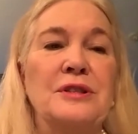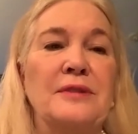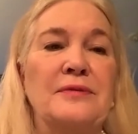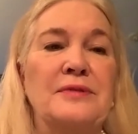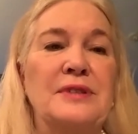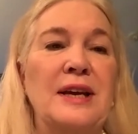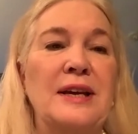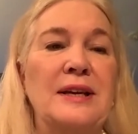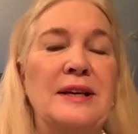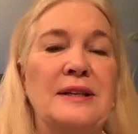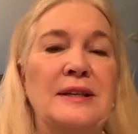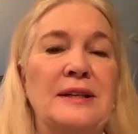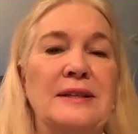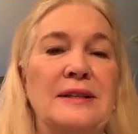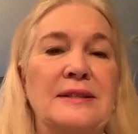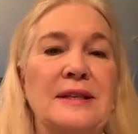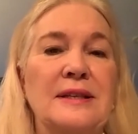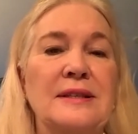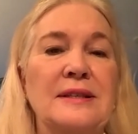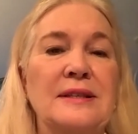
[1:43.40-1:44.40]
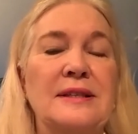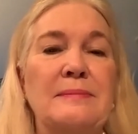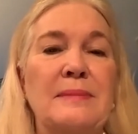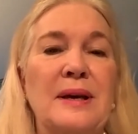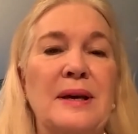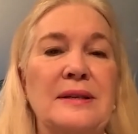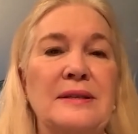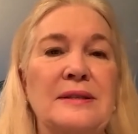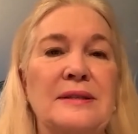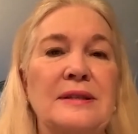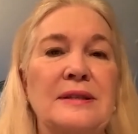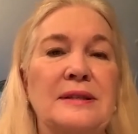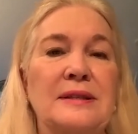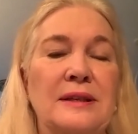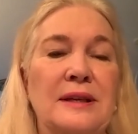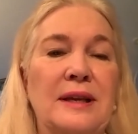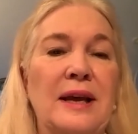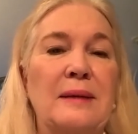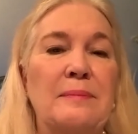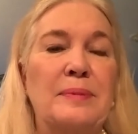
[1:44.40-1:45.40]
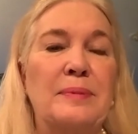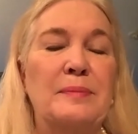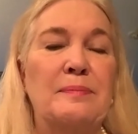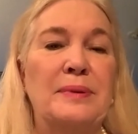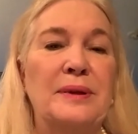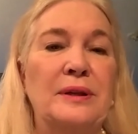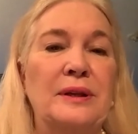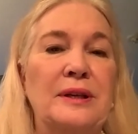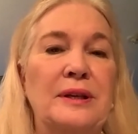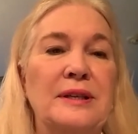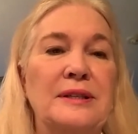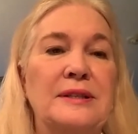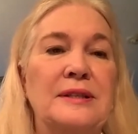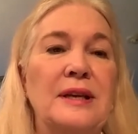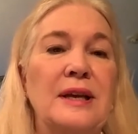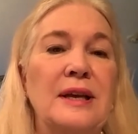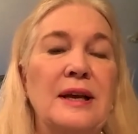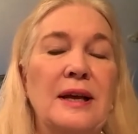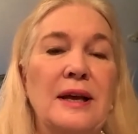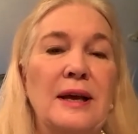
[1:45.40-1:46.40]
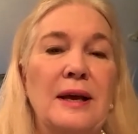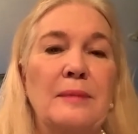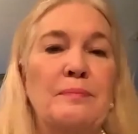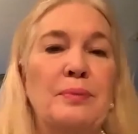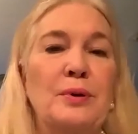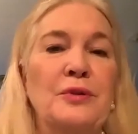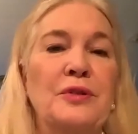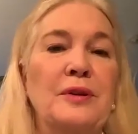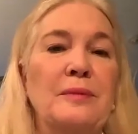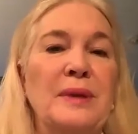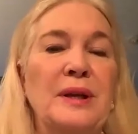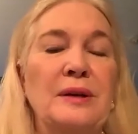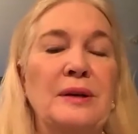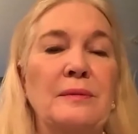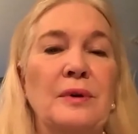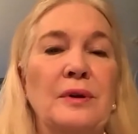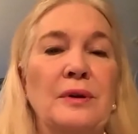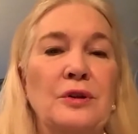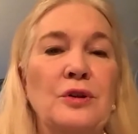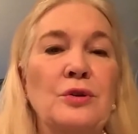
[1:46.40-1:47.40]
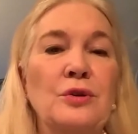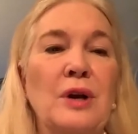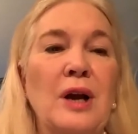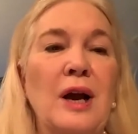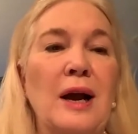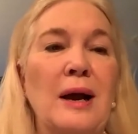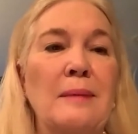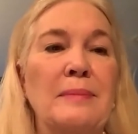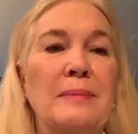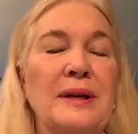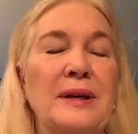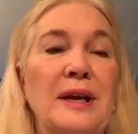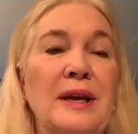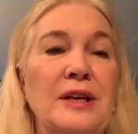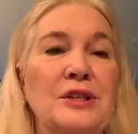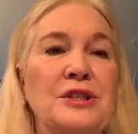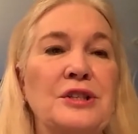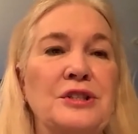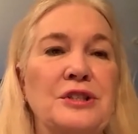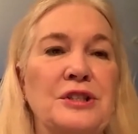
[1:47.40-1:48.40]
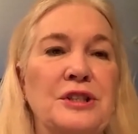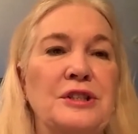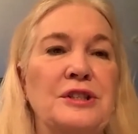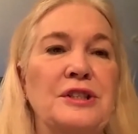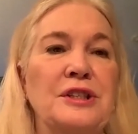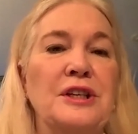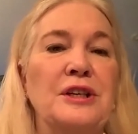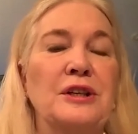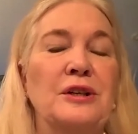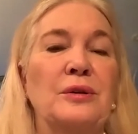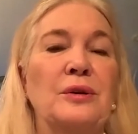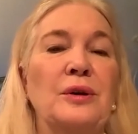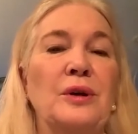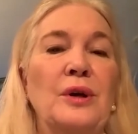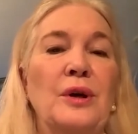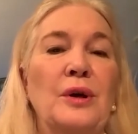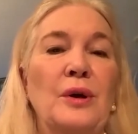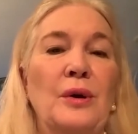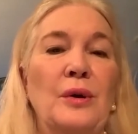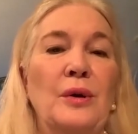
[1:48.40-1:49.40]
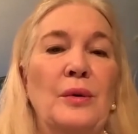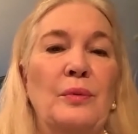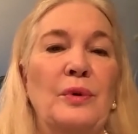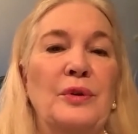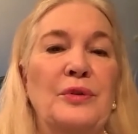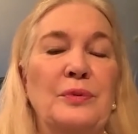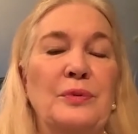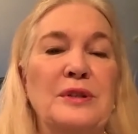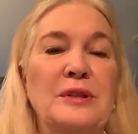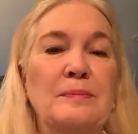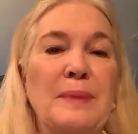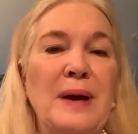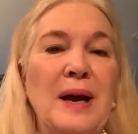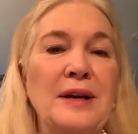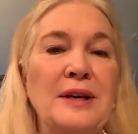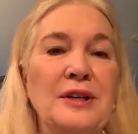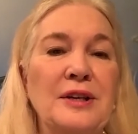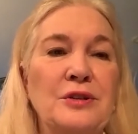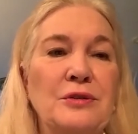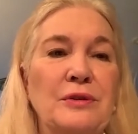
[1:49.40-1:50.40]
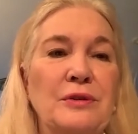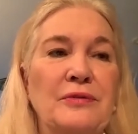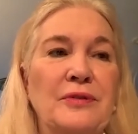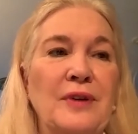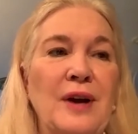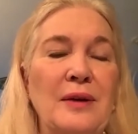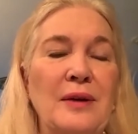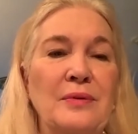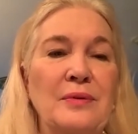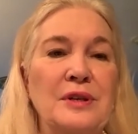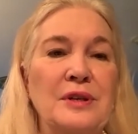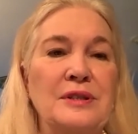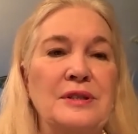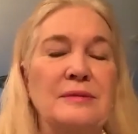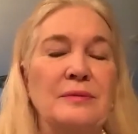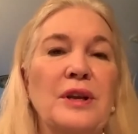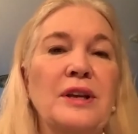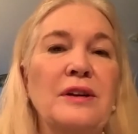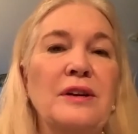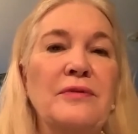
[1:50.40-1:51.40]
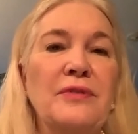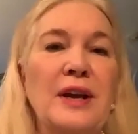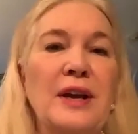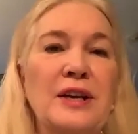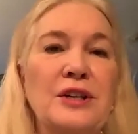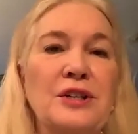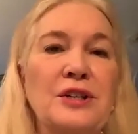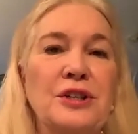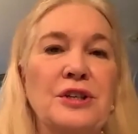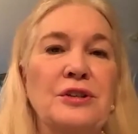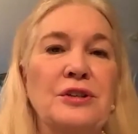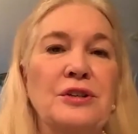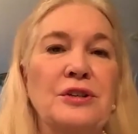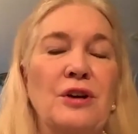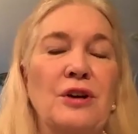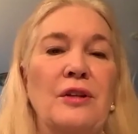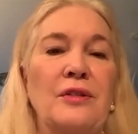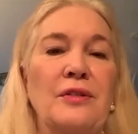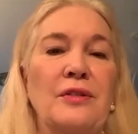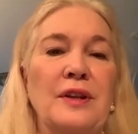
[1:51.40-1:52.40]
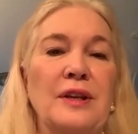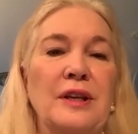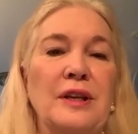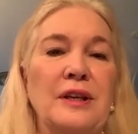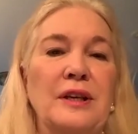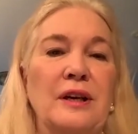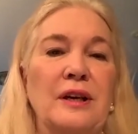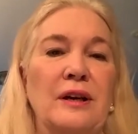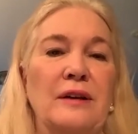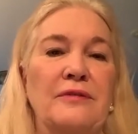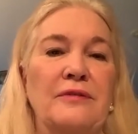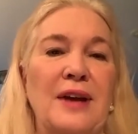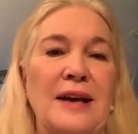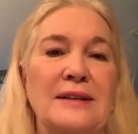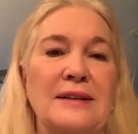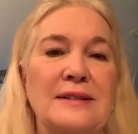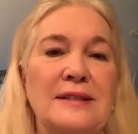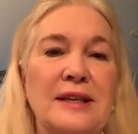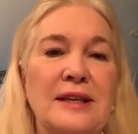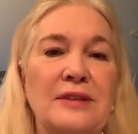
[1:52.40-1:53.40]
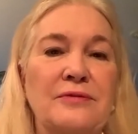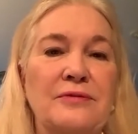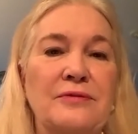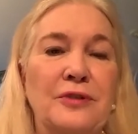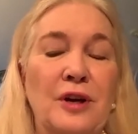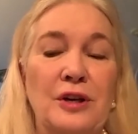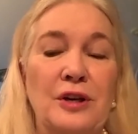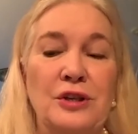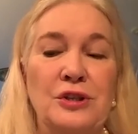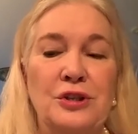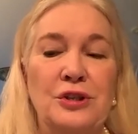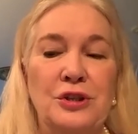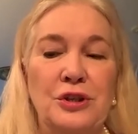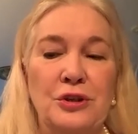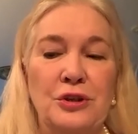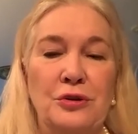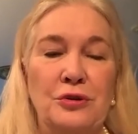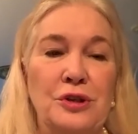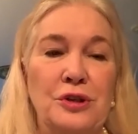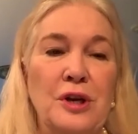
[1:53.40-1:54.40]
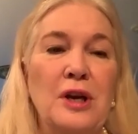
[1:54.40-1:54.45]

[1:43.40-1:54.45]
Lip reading: have taken existing medicines and capabilities and put them in new combinations to deal with responding to a virus. Innovation on the vaccine front is huge.